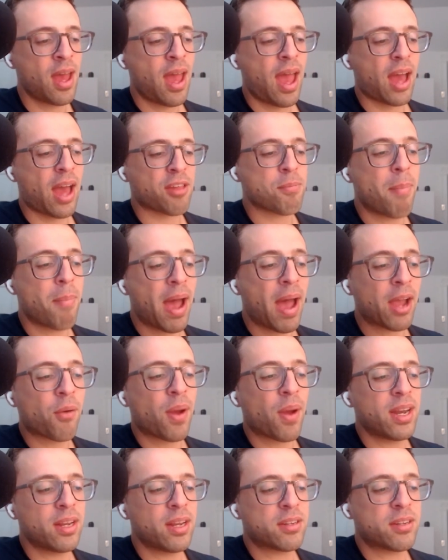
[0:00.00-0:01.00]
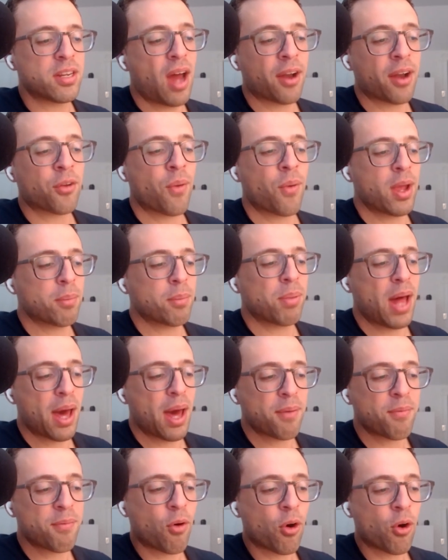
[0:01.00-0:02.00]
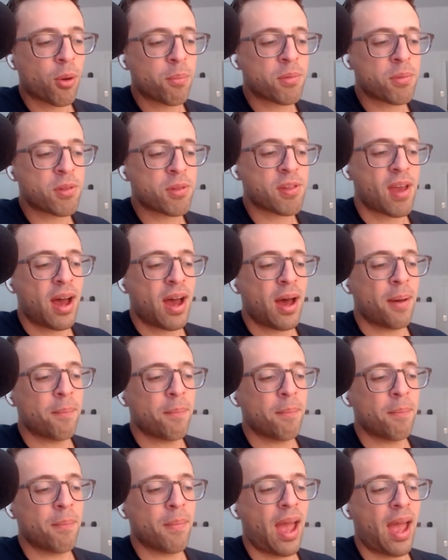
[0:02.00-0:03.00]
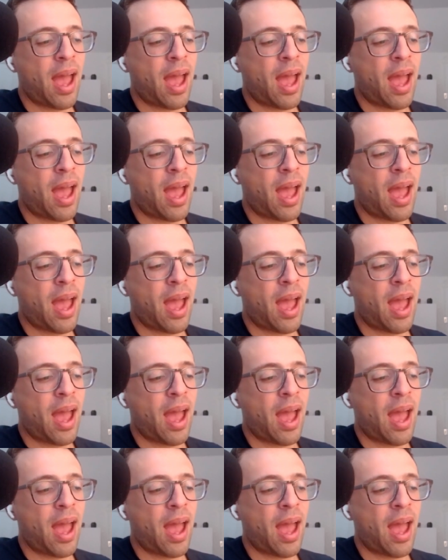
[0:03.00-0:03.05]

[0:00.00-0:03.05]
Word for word: has migrated to not great platforms um,